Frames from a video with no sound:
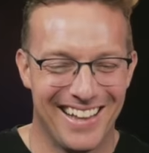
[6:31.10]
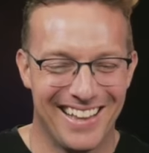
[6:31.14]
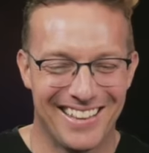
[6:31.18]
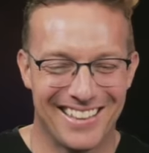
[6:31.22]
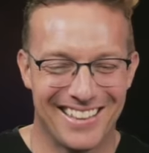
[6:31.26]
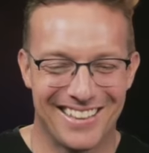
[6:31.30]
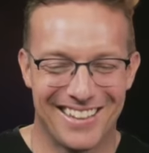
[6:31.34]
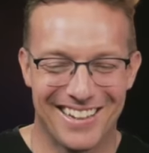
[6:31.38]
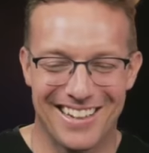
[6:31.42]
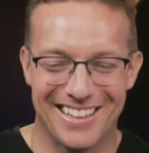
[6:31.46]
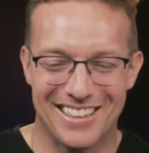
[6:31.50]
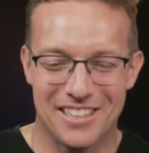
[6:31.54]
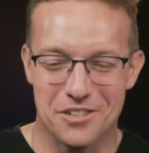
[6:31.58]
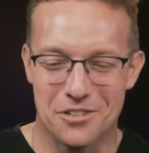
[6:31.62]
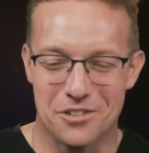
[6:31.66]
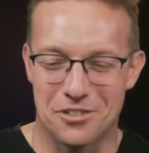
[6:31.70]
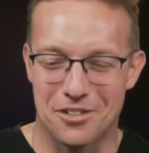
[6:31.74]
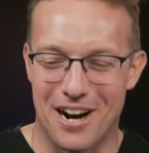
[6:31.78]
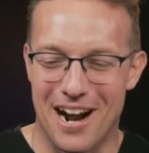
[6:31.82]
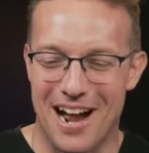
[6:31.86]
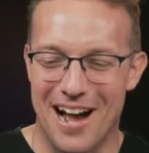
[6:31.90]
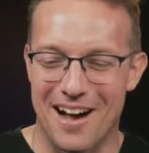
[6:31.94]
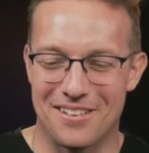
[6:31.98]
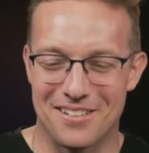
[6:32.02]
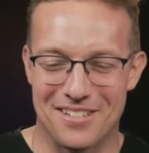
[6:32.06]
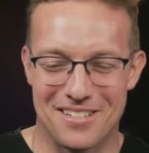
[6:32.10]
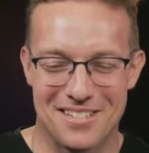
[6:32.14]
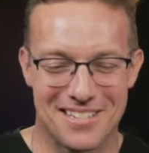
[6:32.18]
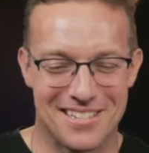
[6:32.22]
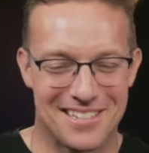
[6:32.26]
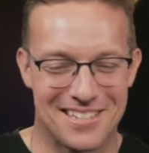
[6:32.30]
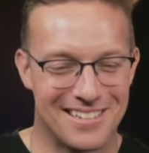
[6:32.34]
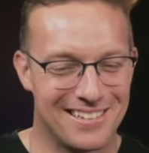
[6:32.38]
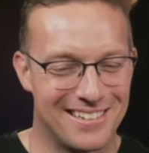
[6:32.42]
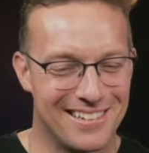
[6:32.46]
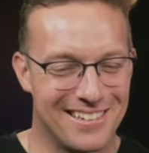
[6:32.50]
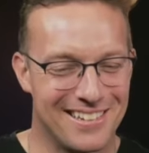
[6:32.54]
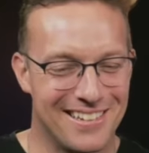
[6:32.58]
Look at the crowds.
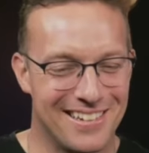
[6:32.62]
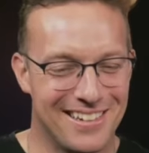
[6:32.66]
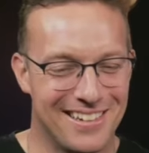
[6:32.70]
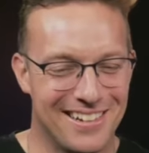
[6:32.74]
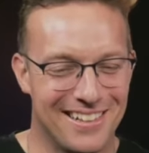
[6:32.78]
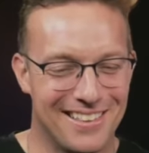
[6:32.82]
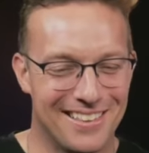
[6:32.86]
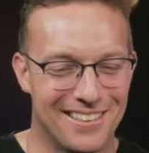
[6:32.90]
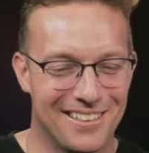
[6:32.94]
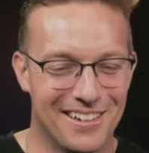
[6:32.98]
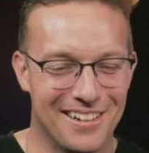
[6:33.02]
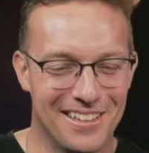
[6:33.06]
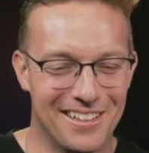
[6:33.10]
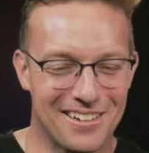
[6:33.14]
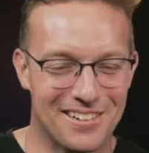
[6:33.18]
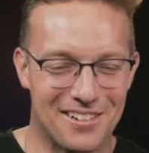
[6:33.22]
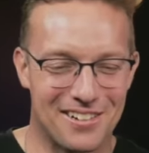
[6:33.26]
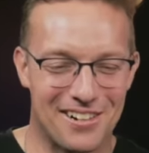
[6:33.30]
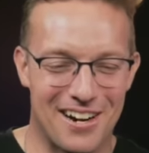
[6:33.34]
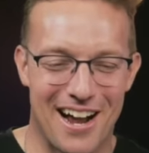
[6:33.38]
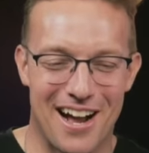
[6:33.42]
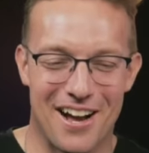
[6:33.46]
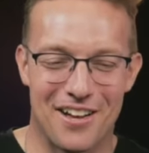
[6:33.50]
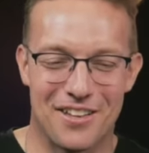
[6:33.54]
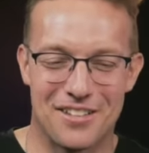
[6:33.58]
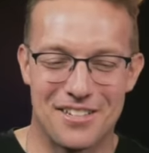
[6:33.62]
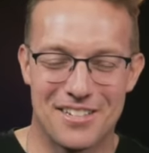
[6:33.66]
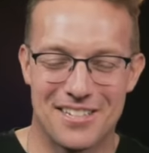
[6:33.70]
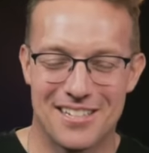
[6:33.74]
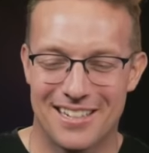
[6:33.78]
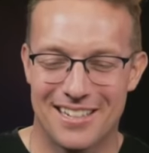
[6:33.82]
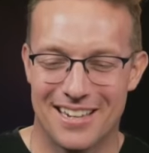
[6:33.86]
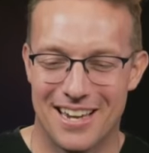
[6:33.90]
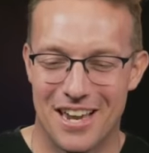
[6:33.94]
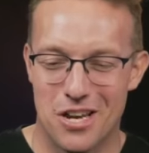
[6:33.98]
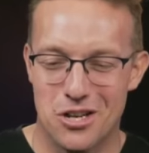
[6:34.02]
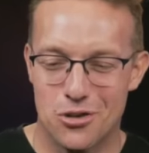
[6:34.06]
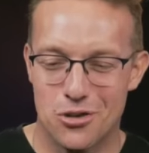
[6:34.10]
Look at the crowds.
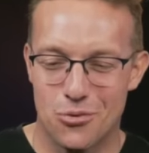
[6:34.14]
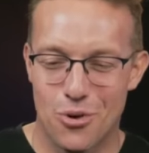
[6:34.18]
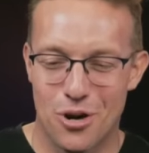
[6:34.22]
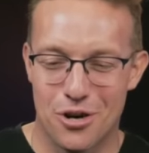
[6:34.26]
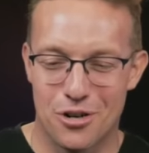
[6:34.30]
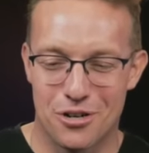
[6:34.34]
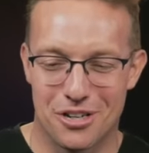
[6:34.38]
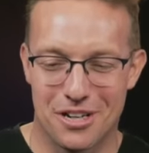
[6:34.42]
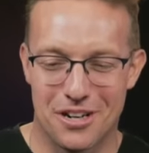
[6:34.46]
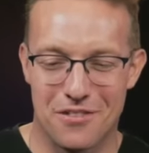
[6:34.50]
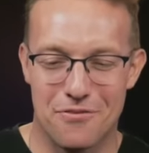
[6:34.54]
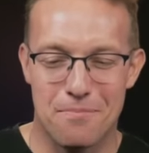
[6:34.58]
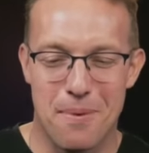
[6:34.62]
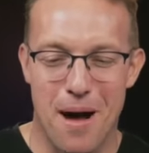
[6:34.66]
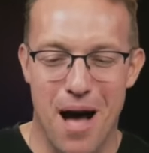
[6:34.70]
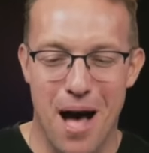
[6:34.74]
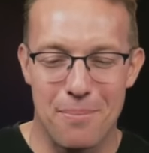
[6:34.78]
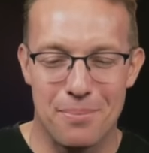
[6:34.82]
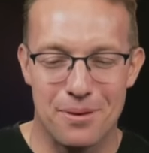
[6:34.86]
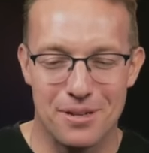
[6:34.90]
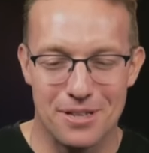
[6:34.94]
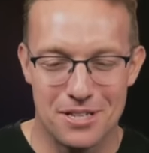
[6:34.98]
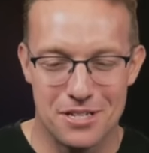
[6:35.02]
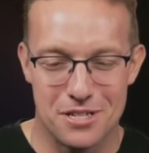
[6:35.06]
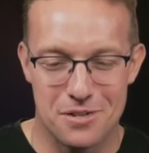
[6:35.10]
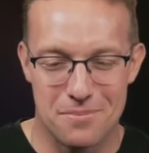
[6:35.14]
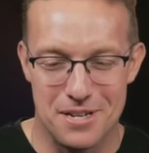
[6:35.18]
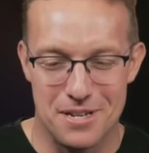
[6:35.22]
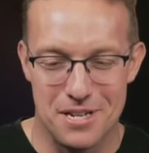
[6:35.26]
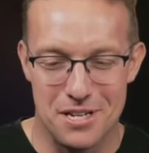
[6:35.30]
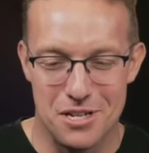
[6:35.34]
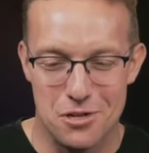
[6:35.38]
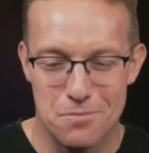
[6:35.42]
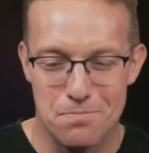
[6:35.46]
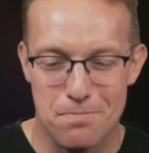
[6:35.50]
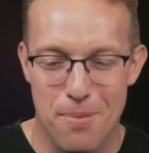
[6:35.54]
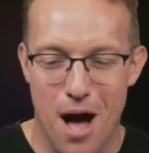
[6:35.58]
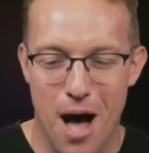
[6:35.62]
In case you're wondering if populism
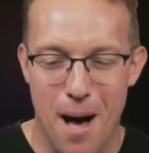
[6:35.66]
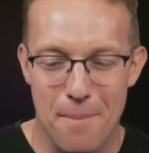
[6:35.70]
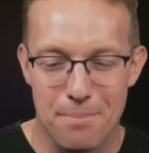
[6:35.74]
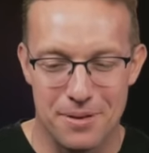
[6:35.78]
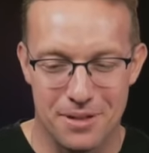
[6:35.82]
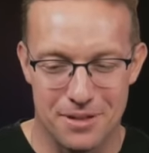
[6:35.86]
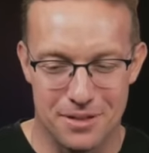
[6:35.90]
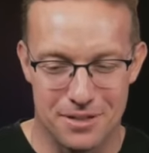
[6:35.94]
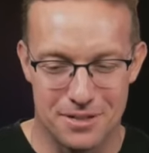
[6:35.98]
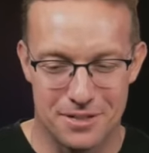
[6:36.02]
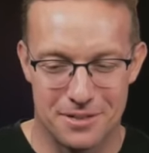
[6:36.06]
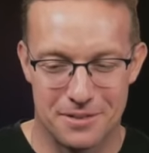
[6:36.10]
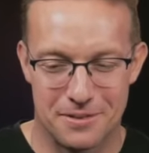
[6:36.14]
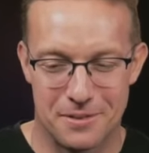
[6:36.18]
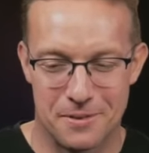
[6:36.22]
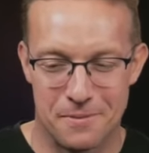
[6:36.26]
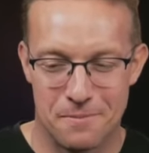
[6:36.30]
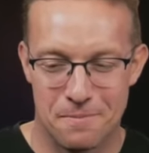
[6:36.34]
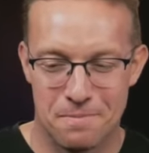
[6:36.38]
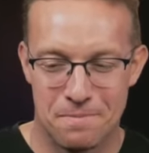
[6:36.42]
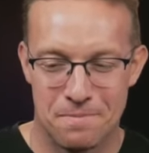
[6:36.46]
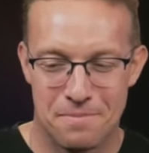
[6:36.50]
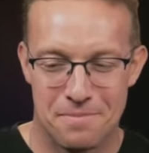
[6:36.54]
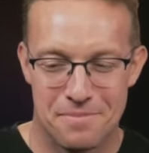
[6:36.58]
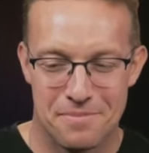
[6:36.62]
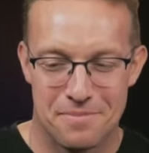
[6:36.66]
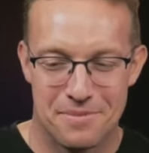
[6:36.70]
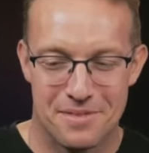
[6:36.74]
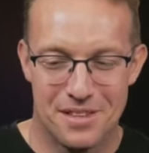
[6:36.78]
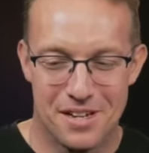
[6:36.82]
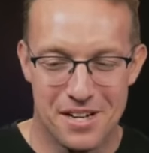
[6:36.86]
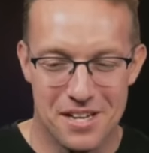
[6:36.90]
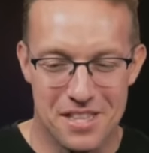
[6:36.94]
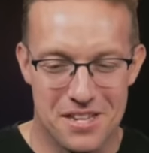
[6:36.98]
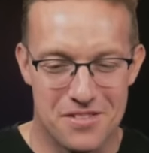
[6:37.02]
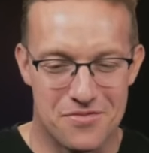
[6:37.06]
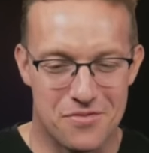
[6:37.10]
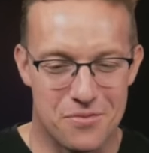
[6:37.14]
is popular, look
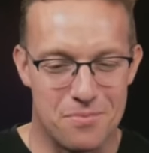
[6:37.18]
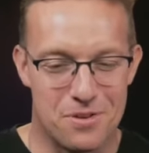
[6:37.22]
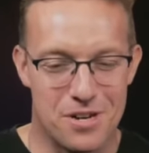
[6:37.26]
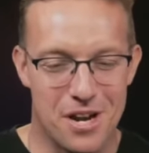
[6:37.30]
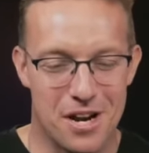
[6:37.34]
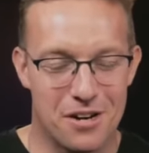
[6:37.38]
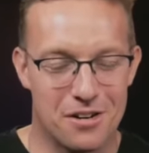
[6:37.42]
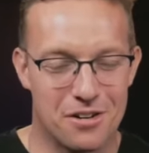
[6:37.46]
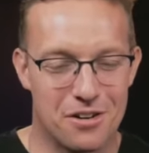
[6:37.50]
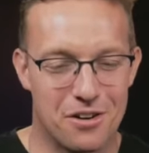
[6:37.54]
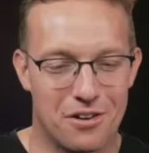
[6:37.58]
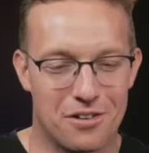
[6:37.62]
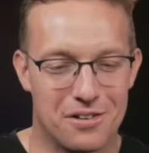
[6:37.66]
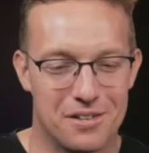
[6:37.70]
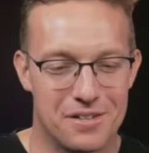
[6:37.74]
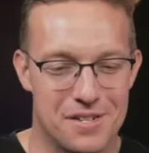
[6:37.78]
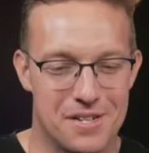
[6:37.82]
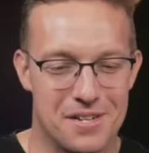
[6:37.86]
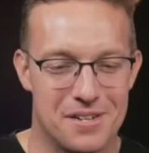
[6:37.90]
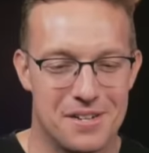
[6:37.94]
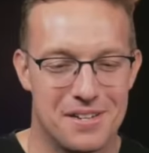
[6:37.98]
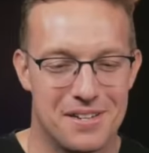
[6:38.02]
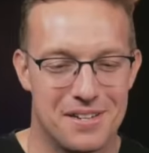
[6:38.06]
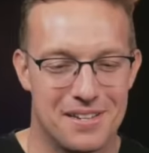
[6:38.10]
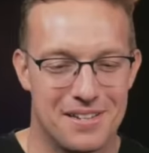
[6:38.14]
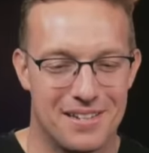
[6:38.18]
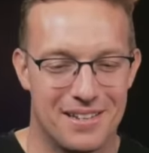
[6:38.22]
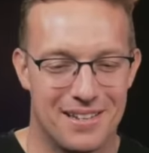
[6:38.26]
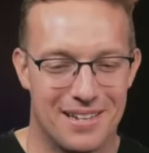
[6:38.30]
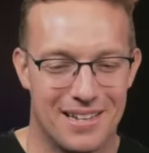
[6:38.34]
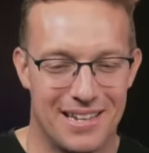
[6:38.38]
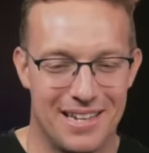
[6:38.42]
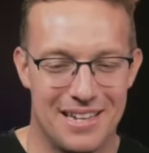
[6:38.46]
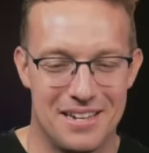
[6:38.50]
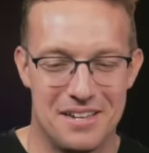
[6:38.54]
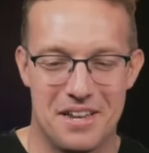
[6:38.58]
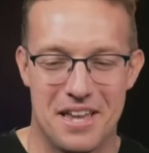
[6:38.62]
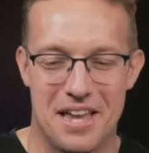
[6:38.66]
at this from Tucker Carlson
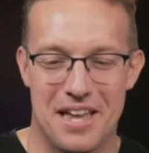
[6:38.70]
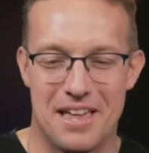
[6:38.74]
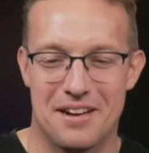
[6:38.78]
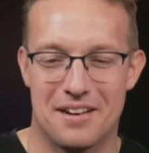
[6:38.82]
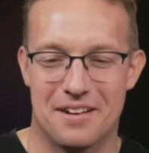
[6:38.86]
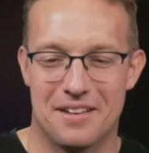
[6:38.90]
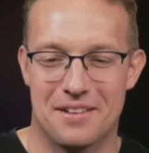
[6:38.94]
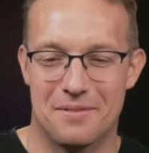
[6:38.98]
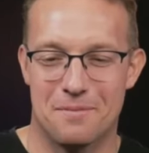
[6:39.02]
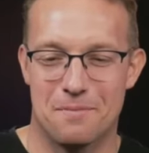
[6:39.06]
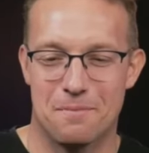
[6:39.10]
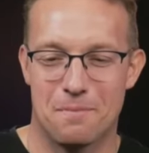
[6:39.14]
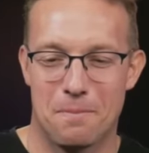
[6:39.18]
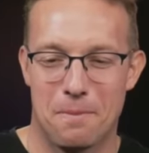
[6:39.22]
in Canada.